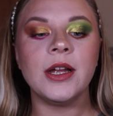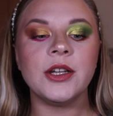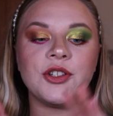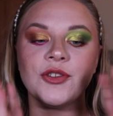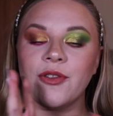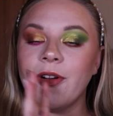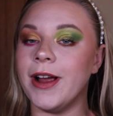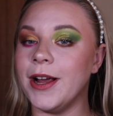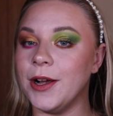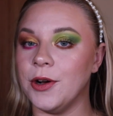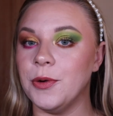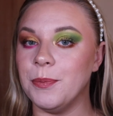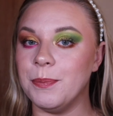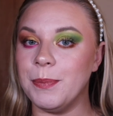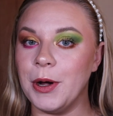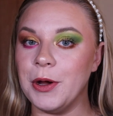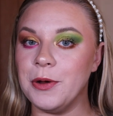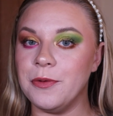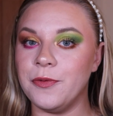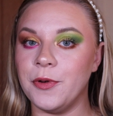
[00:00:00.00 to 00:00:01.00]
trying on
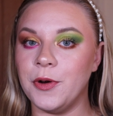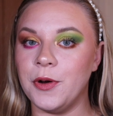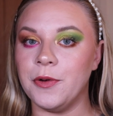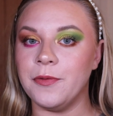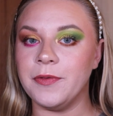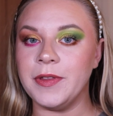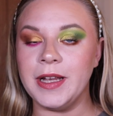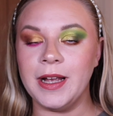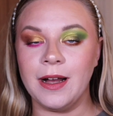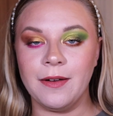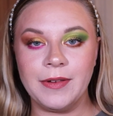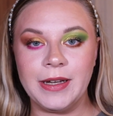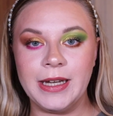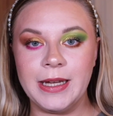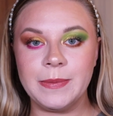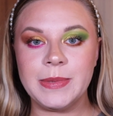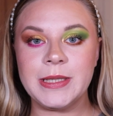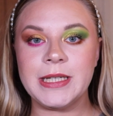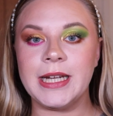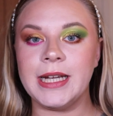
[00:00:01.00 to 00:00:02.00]
both of the other
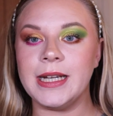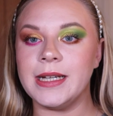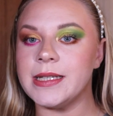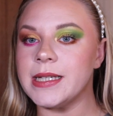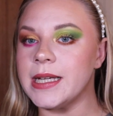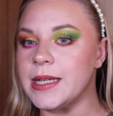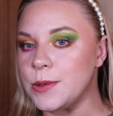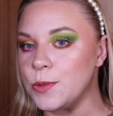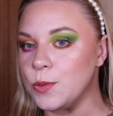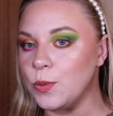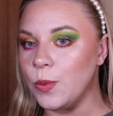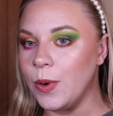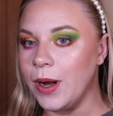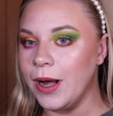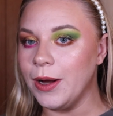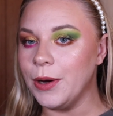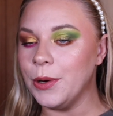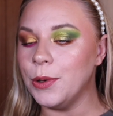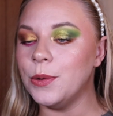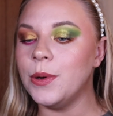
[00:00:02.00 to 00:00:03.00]
lipsticks as
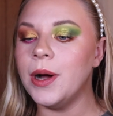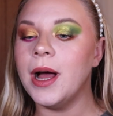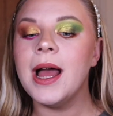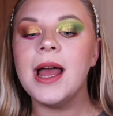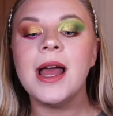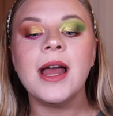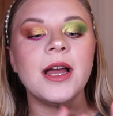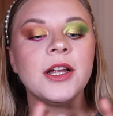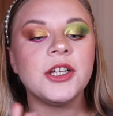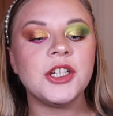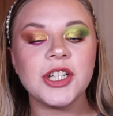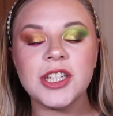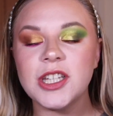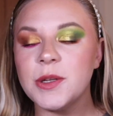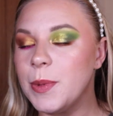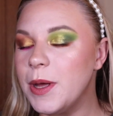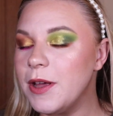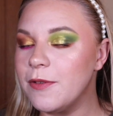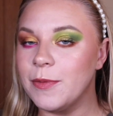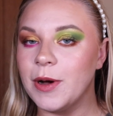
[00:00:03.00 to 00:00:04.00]
well. Just
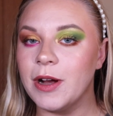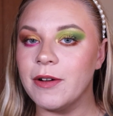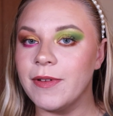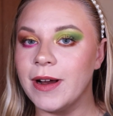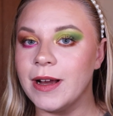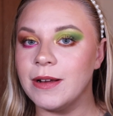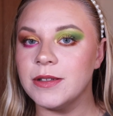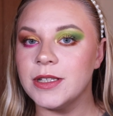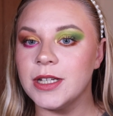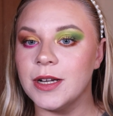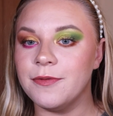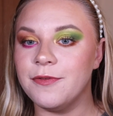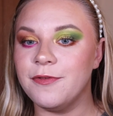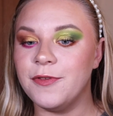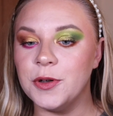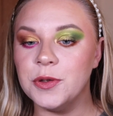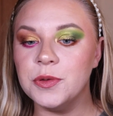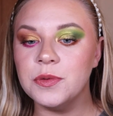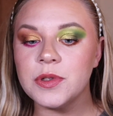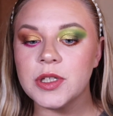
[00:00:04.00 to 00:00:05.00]
a bit of my roundup
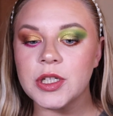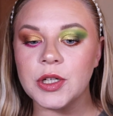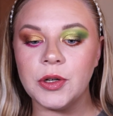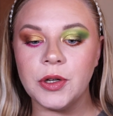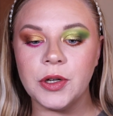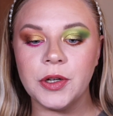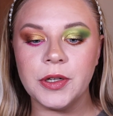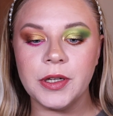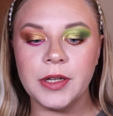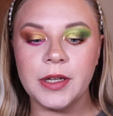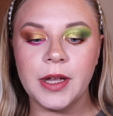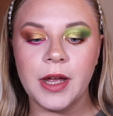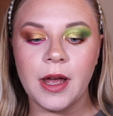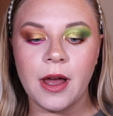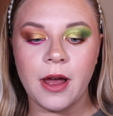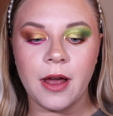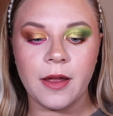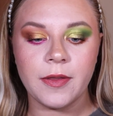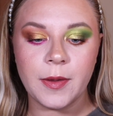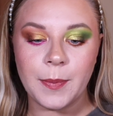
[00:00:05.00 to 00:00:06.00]
thoughts on
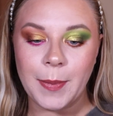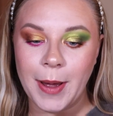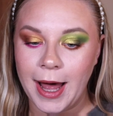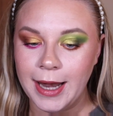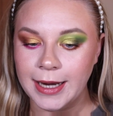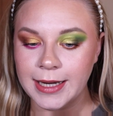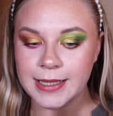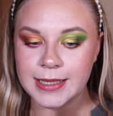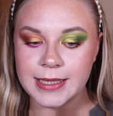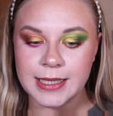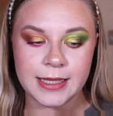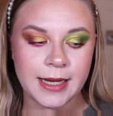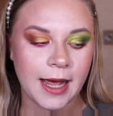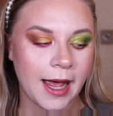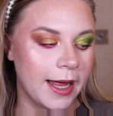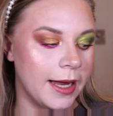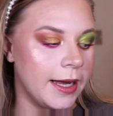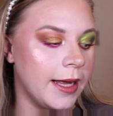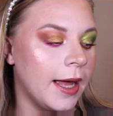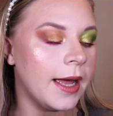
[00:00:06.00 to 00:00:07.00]
the palettes
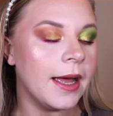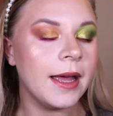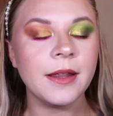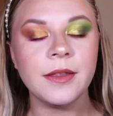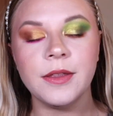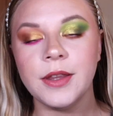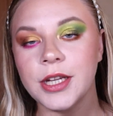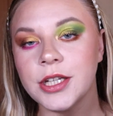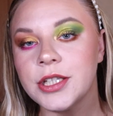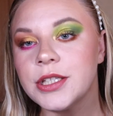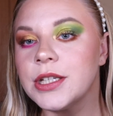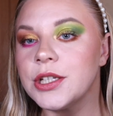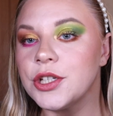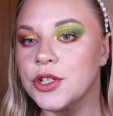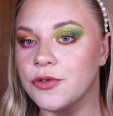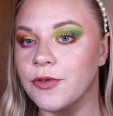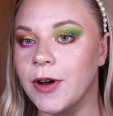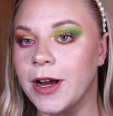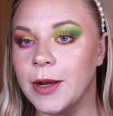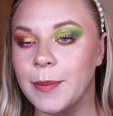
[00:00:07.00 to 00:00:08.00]
today. This
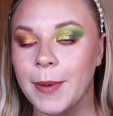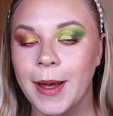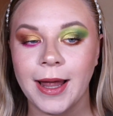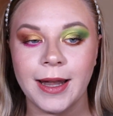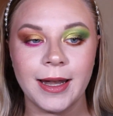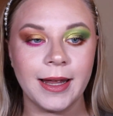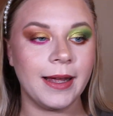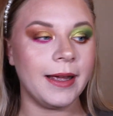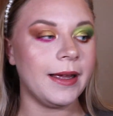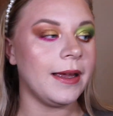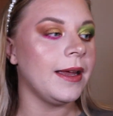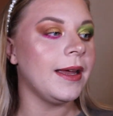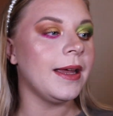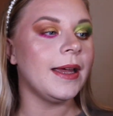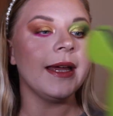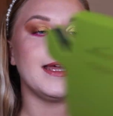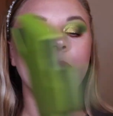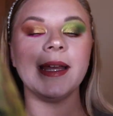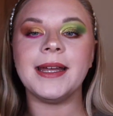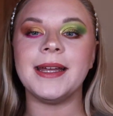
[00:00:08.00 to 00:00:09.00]
Shrek palette
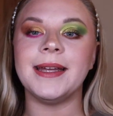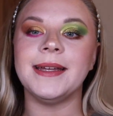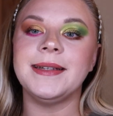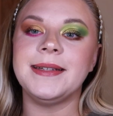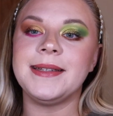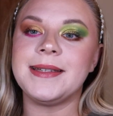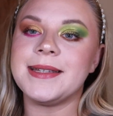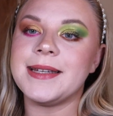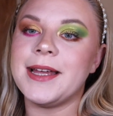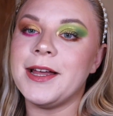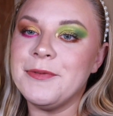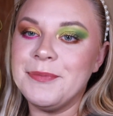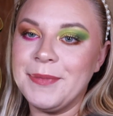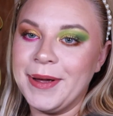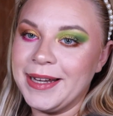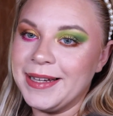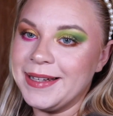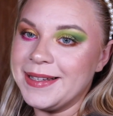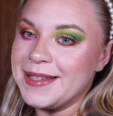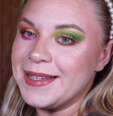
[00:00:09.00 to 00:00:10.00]
is
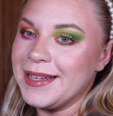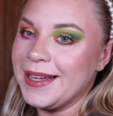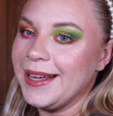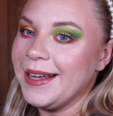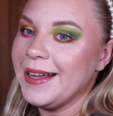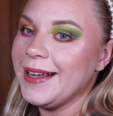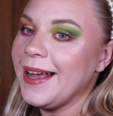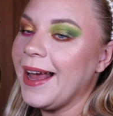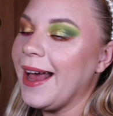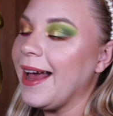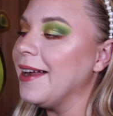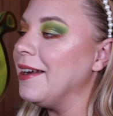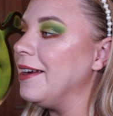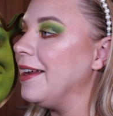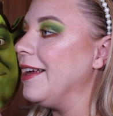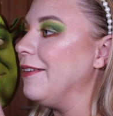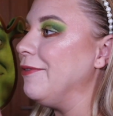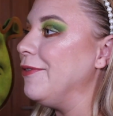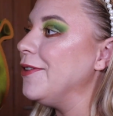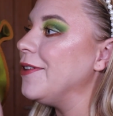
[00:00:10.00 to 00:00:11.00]
amazing. And
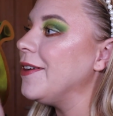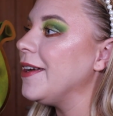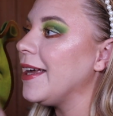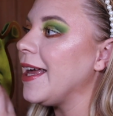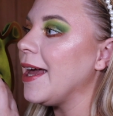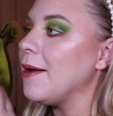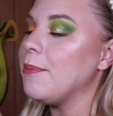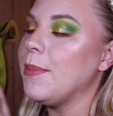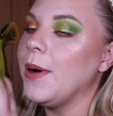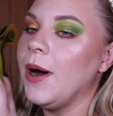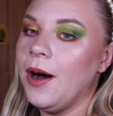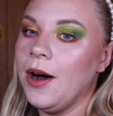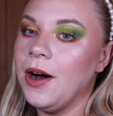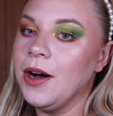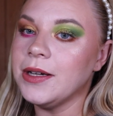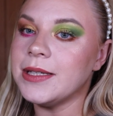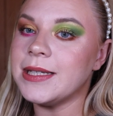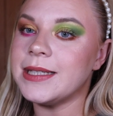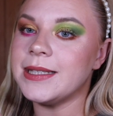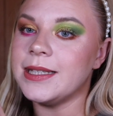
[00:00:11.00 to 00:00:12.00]
if you can get
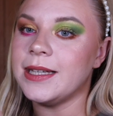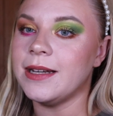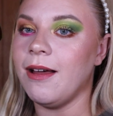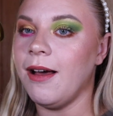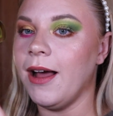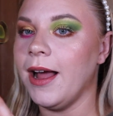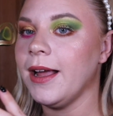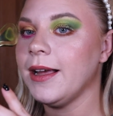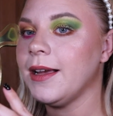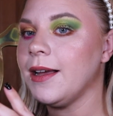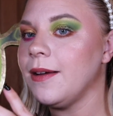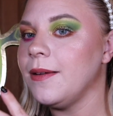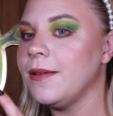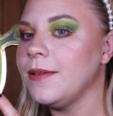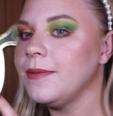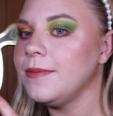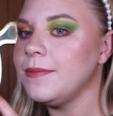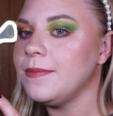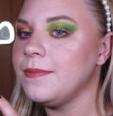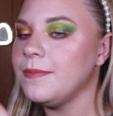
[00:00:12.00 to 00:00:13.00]
past the like
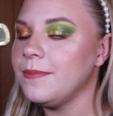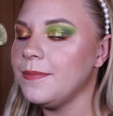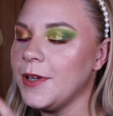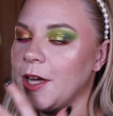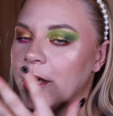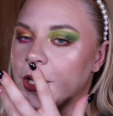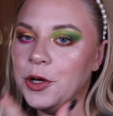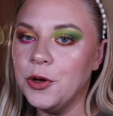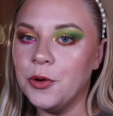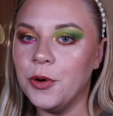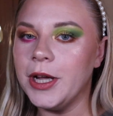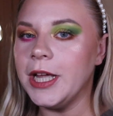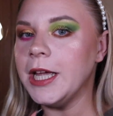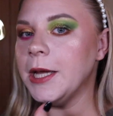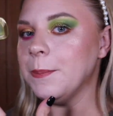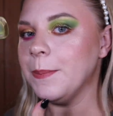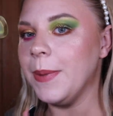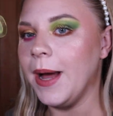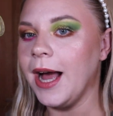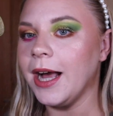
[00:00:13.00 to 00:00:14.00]

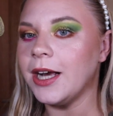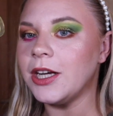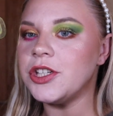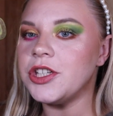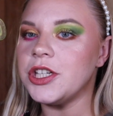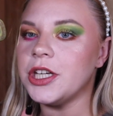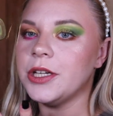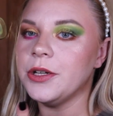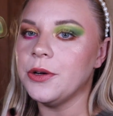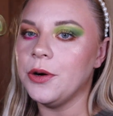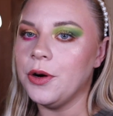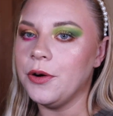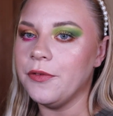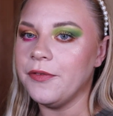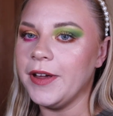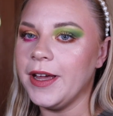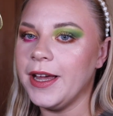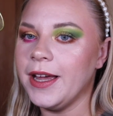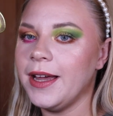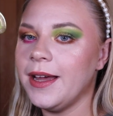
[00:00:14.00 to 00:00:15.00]
annoying packaging
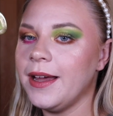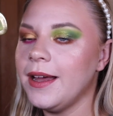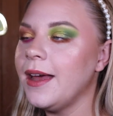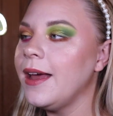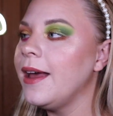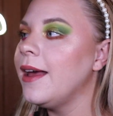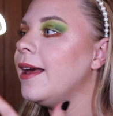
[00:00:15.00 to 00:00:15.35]
of it,